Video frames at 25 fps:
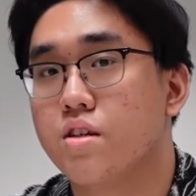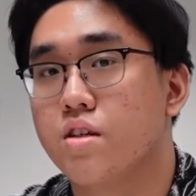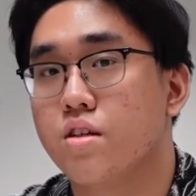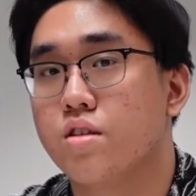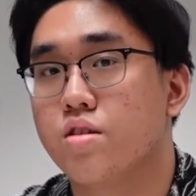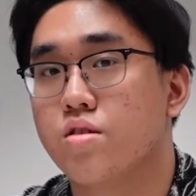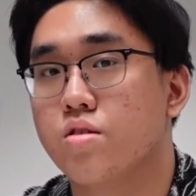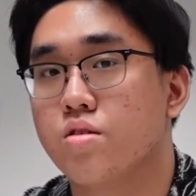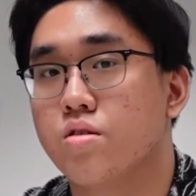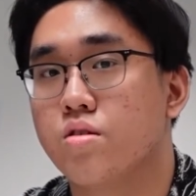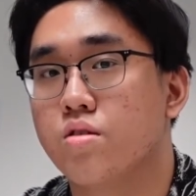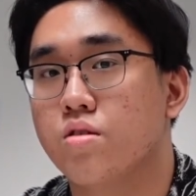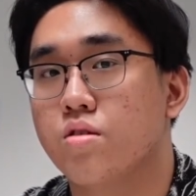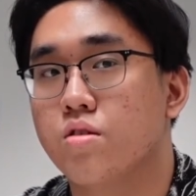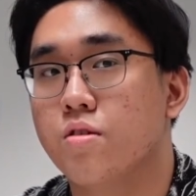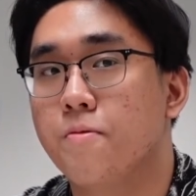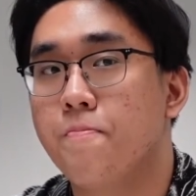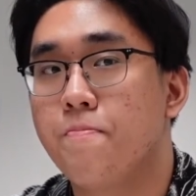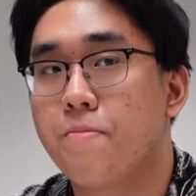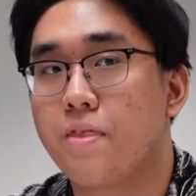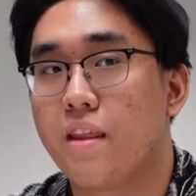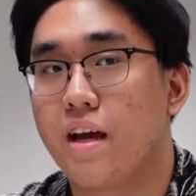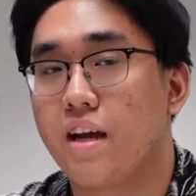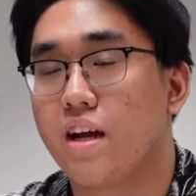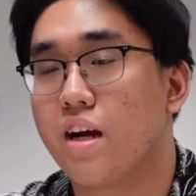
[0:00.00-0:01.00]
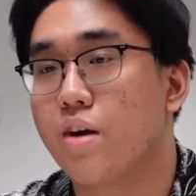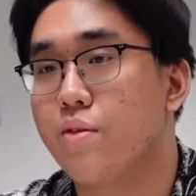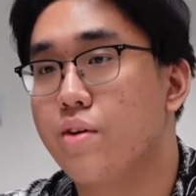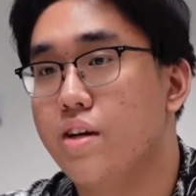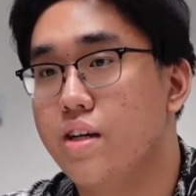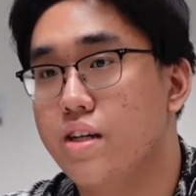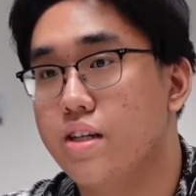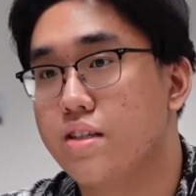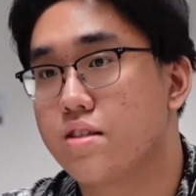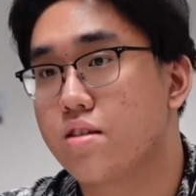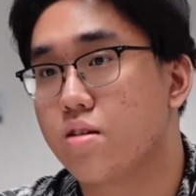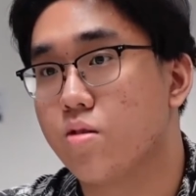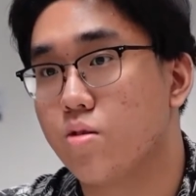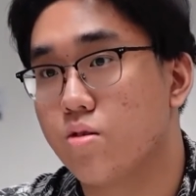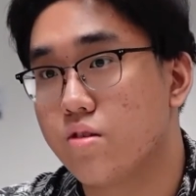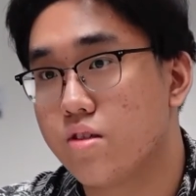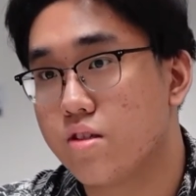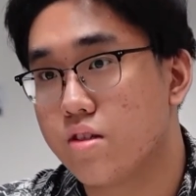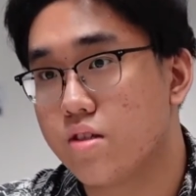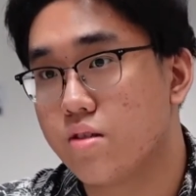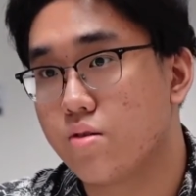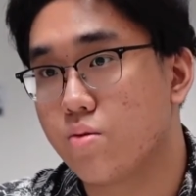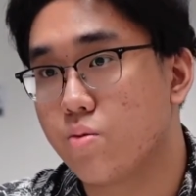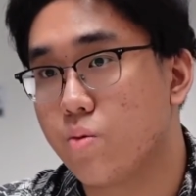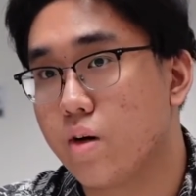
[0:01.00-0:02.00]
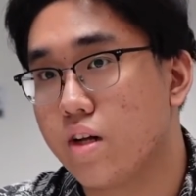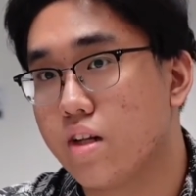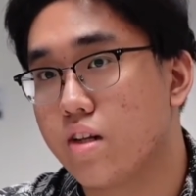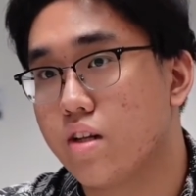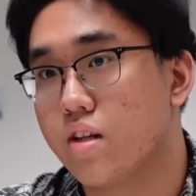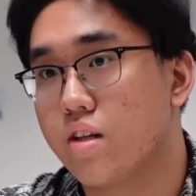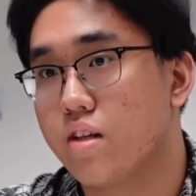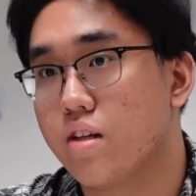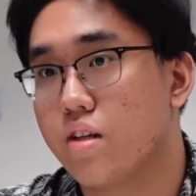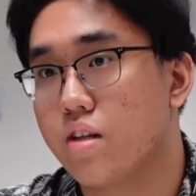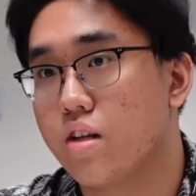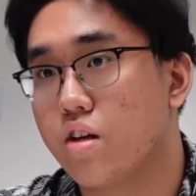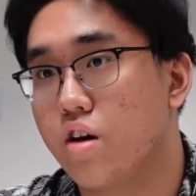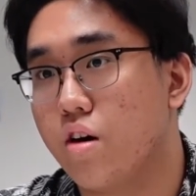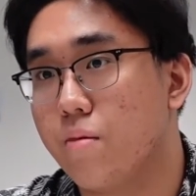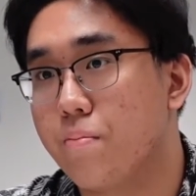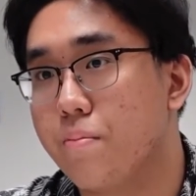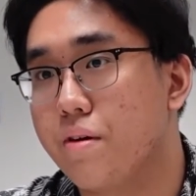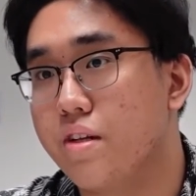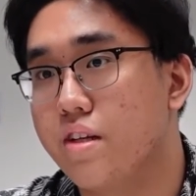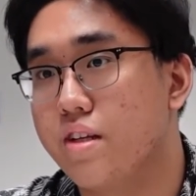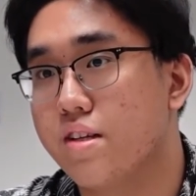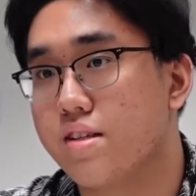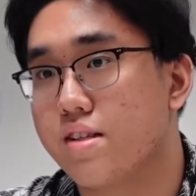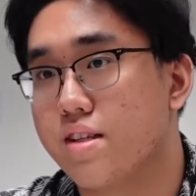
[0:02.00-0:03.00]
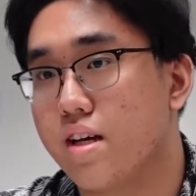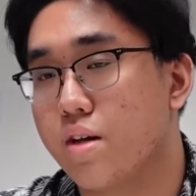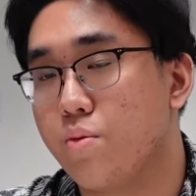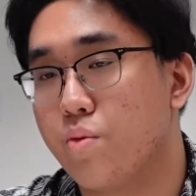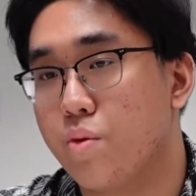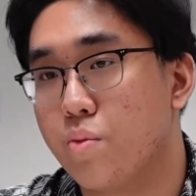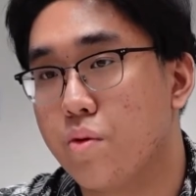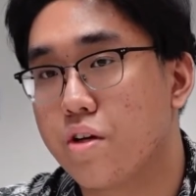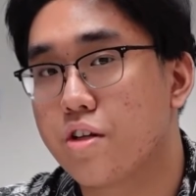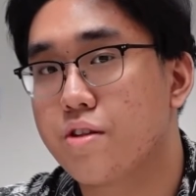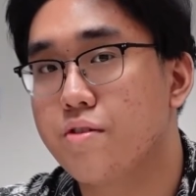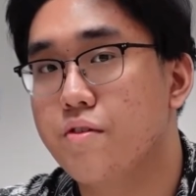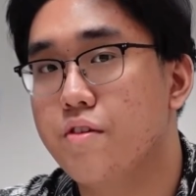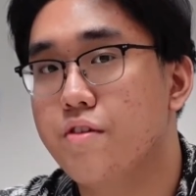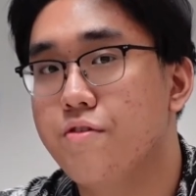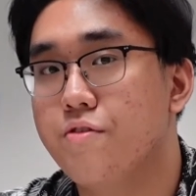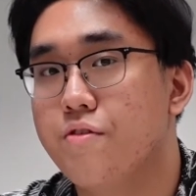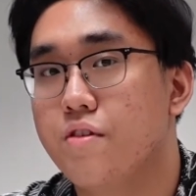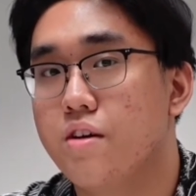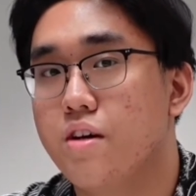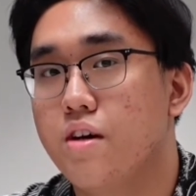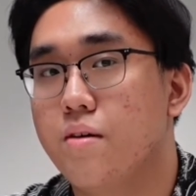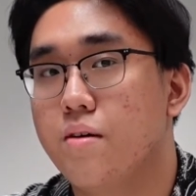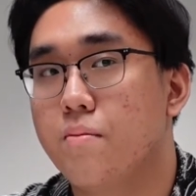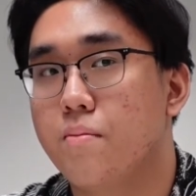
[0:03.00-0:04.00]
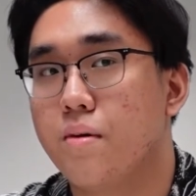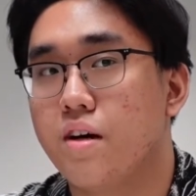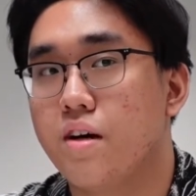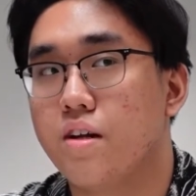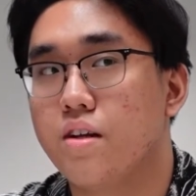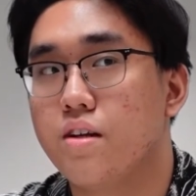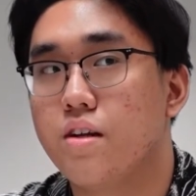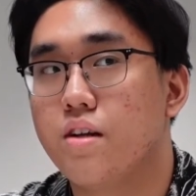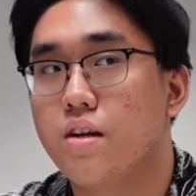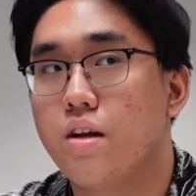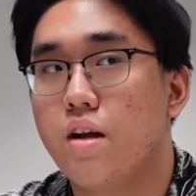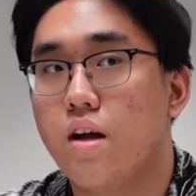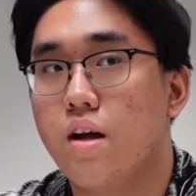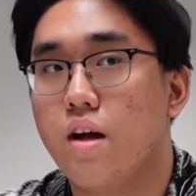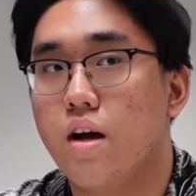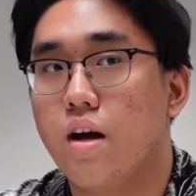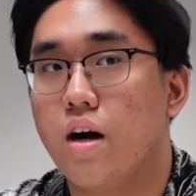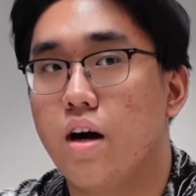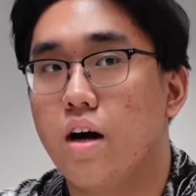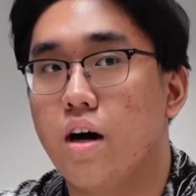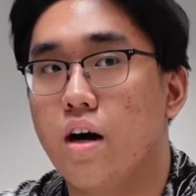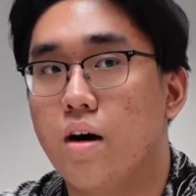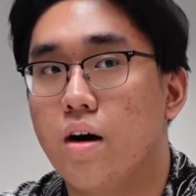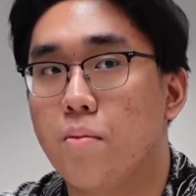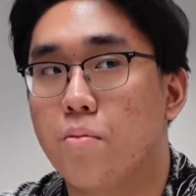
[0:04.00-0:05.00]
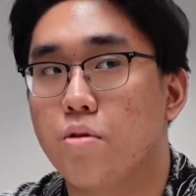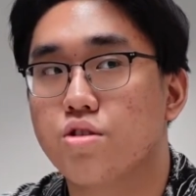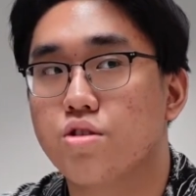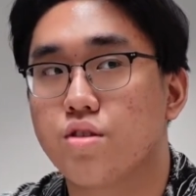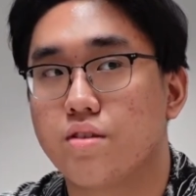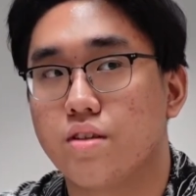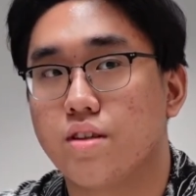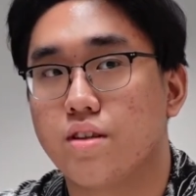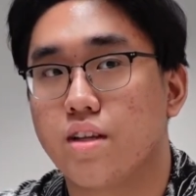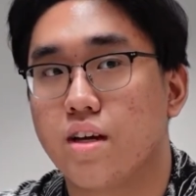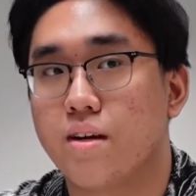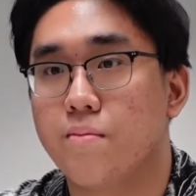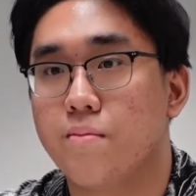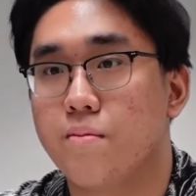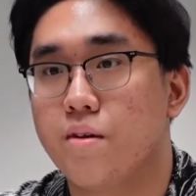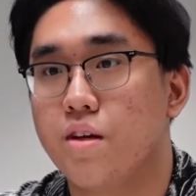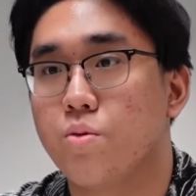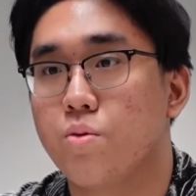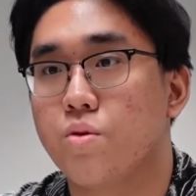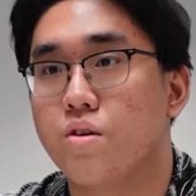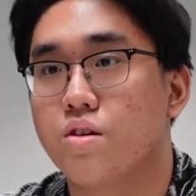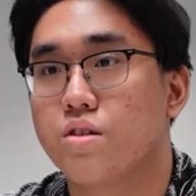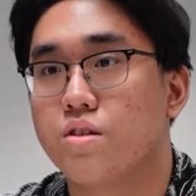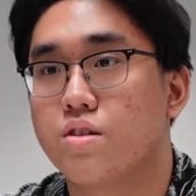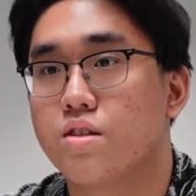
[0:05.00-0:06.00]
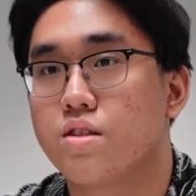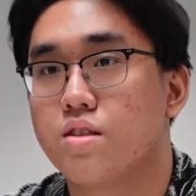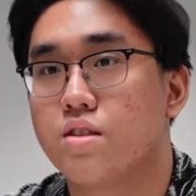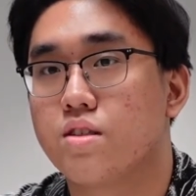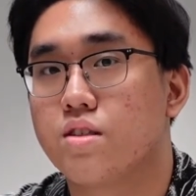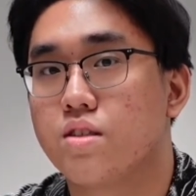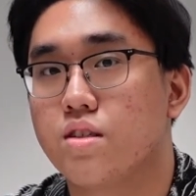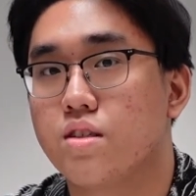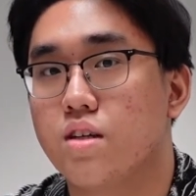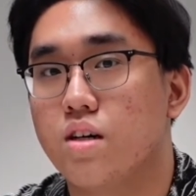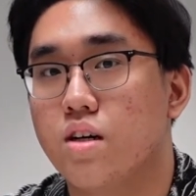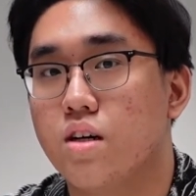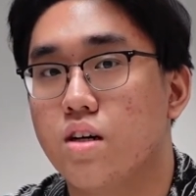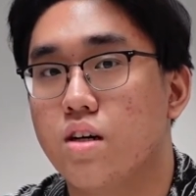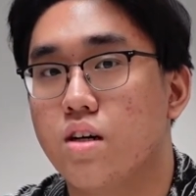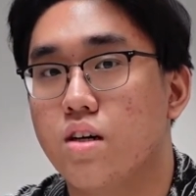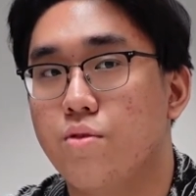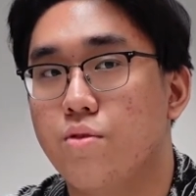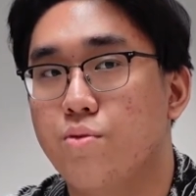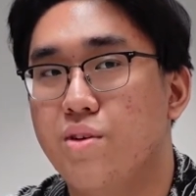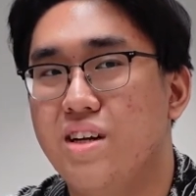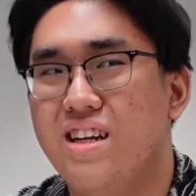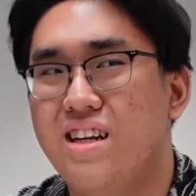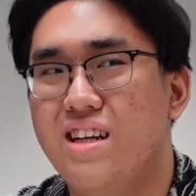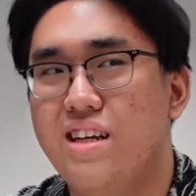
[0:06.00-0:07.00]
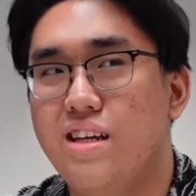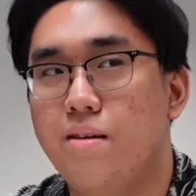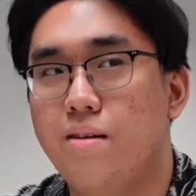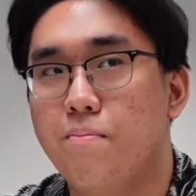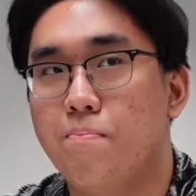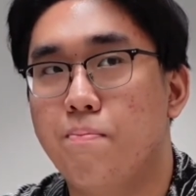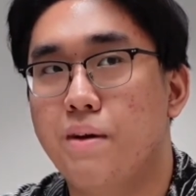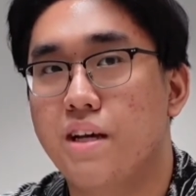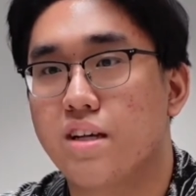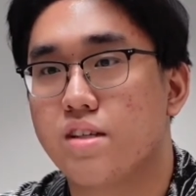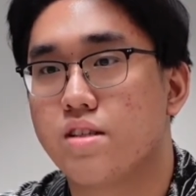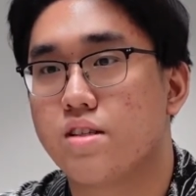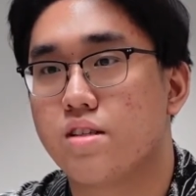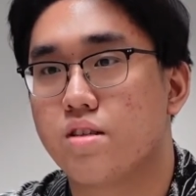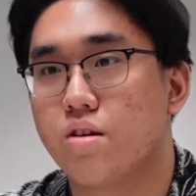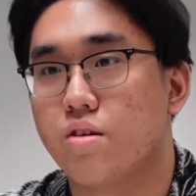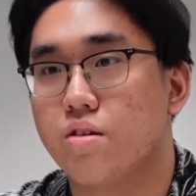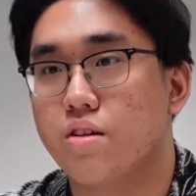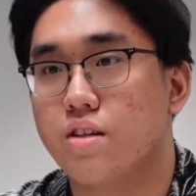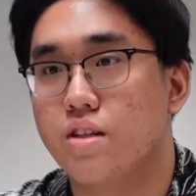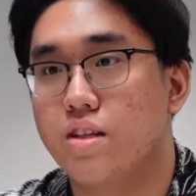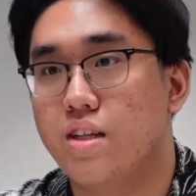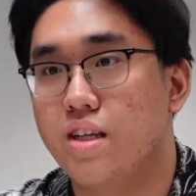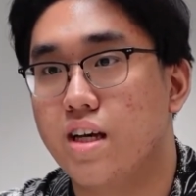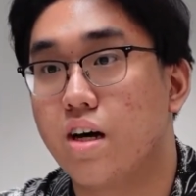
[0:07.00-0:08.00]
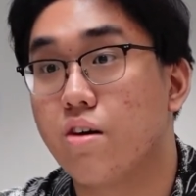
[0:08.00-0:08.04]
So I can't really disclose what companies that we worked with, but most of the time it was really based on the